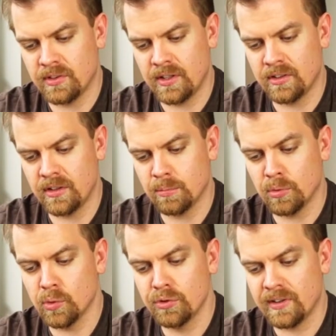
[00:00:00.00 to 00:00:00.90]
this says it
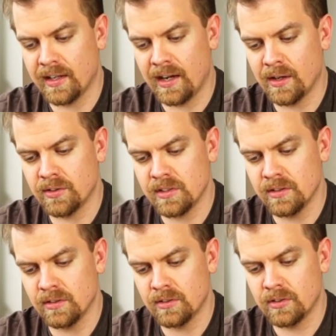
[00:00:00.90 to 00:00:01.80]
brews 10
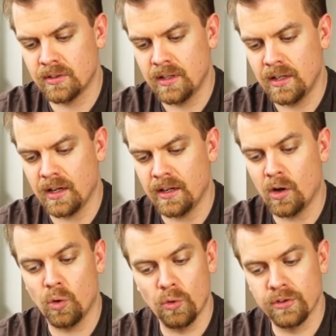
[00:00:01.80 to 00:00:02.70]
ounces and
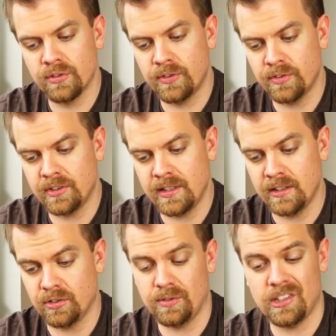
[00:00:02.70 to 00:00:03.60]
holds
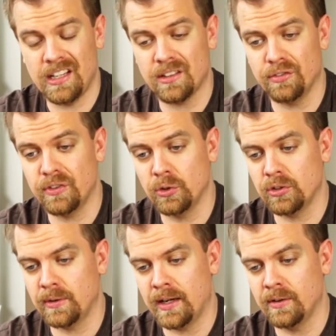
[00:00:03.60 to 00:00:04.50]
15. So if you take the
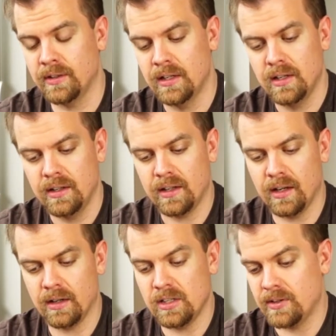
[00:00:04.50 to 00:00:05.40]
filter out,
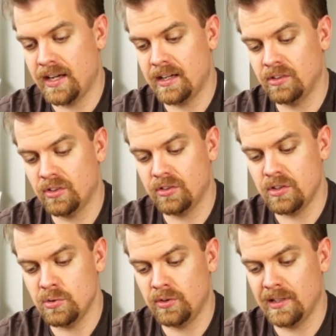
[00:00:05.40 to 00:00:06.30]
you can just
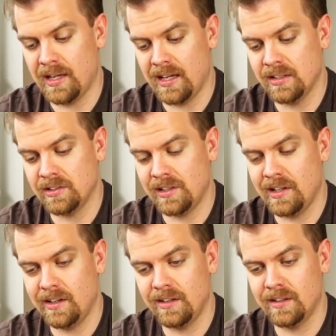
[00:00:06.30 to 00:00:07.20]
use it as
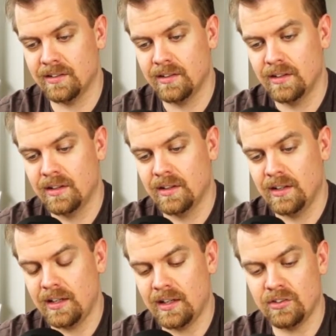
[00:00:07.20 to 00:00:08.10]
a
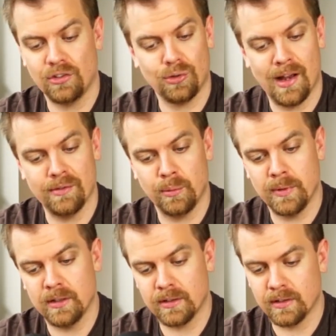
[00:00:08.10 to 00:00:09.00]
travel
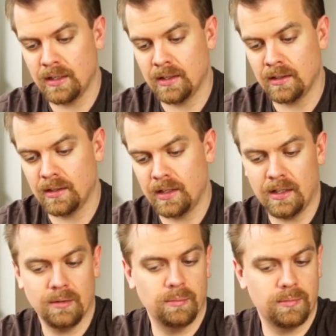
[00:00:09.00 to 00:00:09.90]
mug
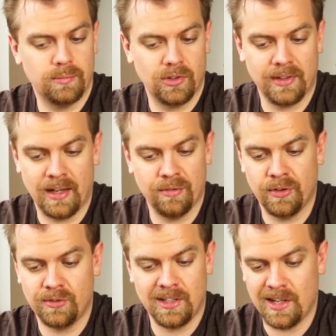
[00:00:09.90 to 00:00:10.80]
and just have
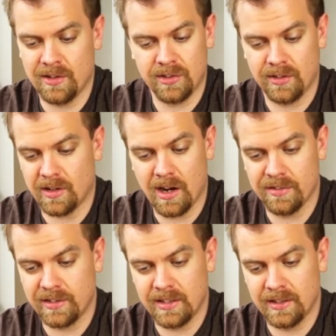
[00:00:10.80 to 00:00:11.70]
15 ounces of
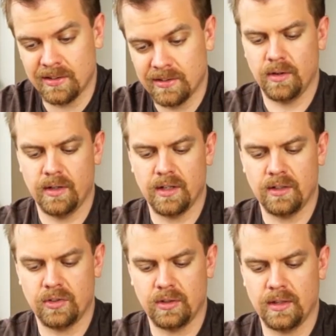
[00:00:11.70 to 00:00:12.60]
coffee in there. Very
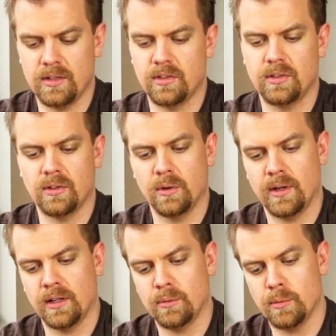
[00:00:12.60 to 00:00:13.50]
nice. Let's go
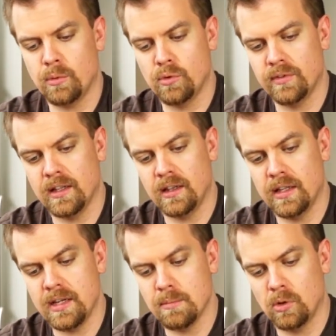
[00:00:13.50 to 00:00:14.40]
ahead and remove the
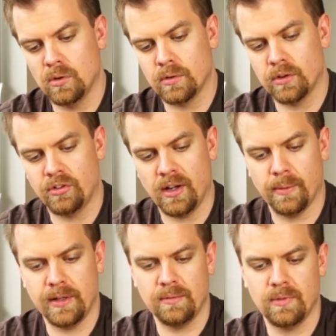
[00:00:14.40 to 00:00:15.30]
label, or shall
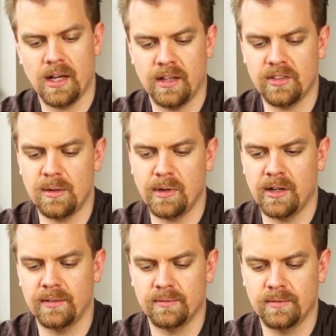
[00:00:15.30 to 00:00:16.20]
we? No, let's keep it
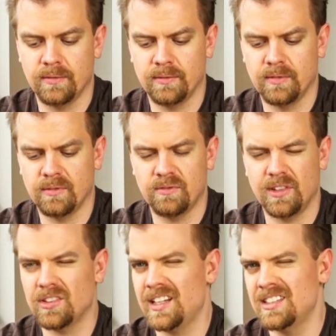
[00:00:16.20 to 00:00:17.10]
on.
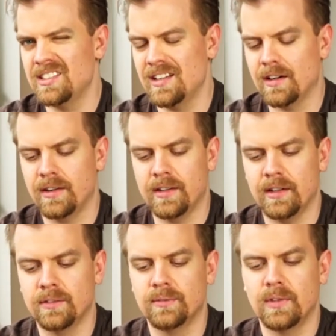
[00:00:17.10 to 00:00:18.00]
Feels like it's stuck on
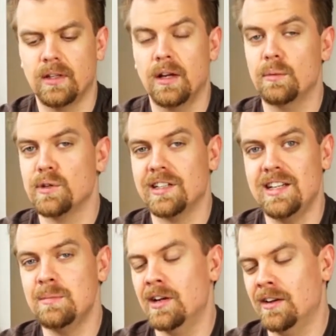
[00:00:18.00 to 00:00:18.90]
there. I'm gonna
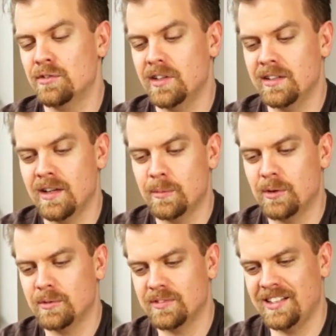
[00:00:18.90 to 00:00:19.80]
keep it on for the
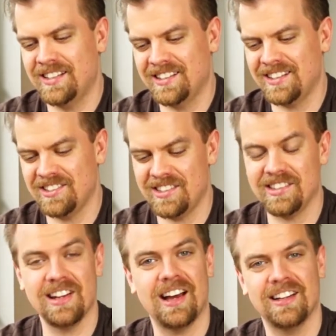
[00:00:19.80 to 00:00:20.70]
demo because
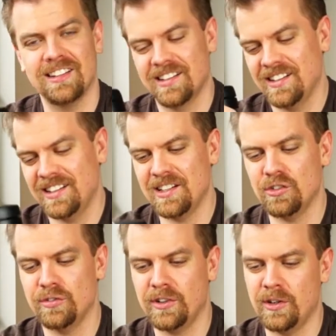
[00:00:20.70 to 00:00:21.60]
it's not
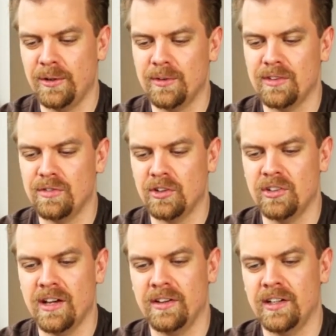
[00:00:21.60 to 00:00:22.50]
interfering with the
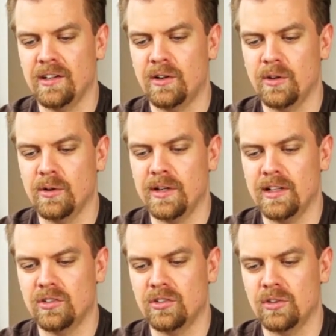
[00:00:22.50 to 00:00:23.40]
functionality at all.
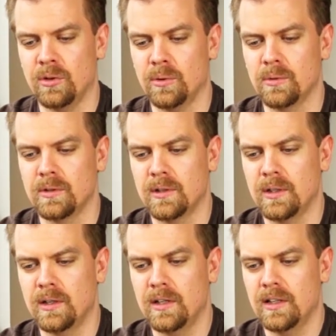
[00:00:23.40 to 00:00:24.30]
Okay, so
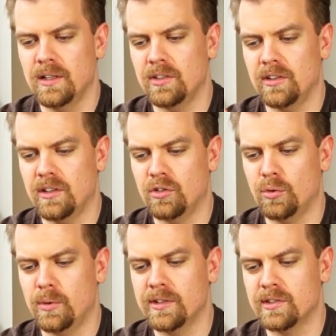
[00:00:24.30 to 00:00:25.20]
this is a
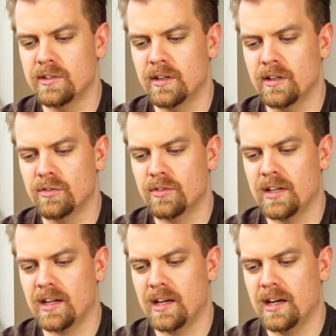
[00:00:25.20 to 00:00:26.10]
twist off
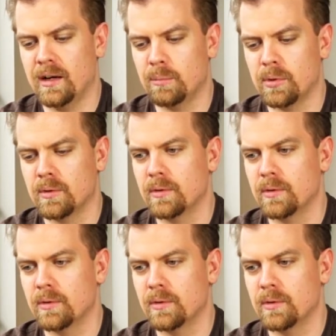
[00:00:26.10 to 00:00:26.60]
cap.